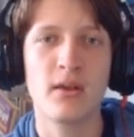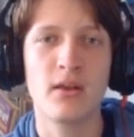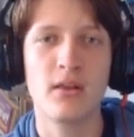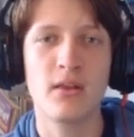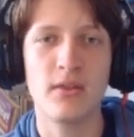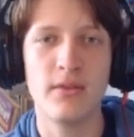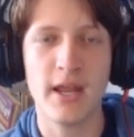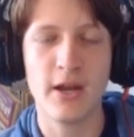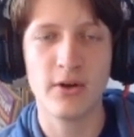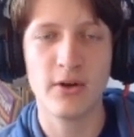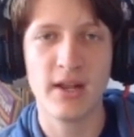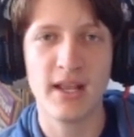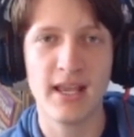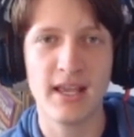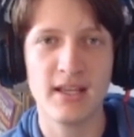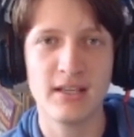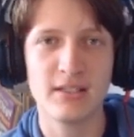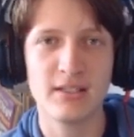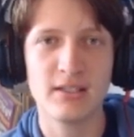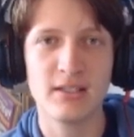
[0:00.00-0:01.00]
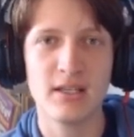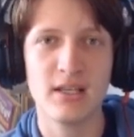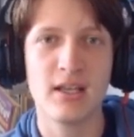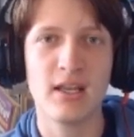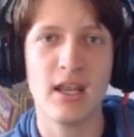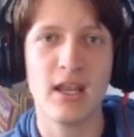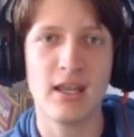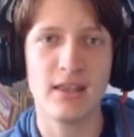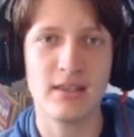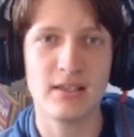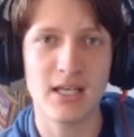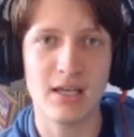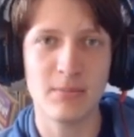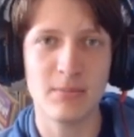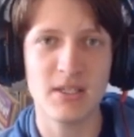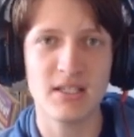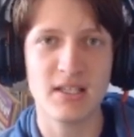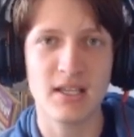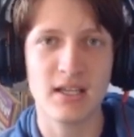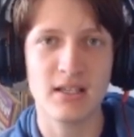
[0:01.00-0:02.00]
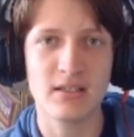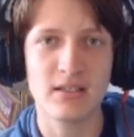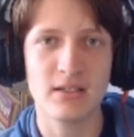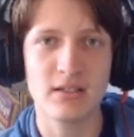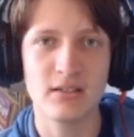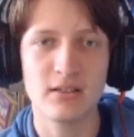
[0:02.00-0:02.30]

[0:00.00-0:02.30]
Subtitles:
their hand and the Dummy's hand.